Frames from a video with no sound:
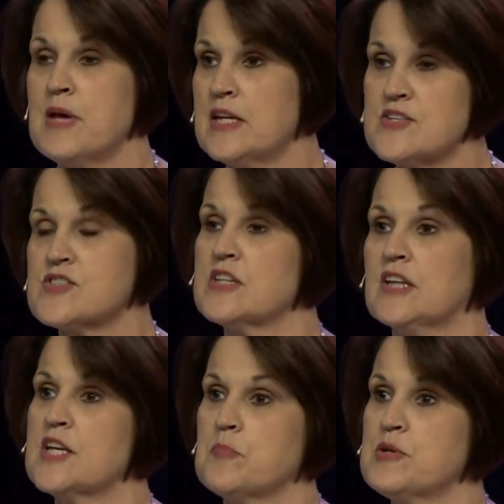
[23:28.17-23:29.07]
and he
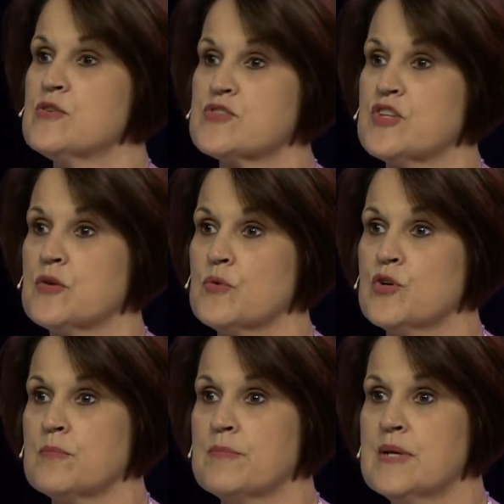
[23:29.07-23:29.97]
suddenly appears in the
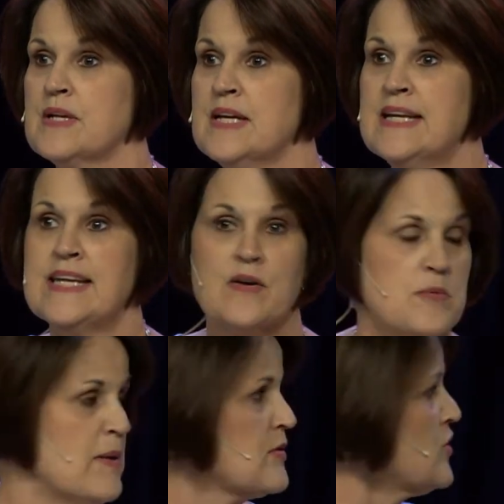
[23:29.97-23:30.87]
room. Now remember,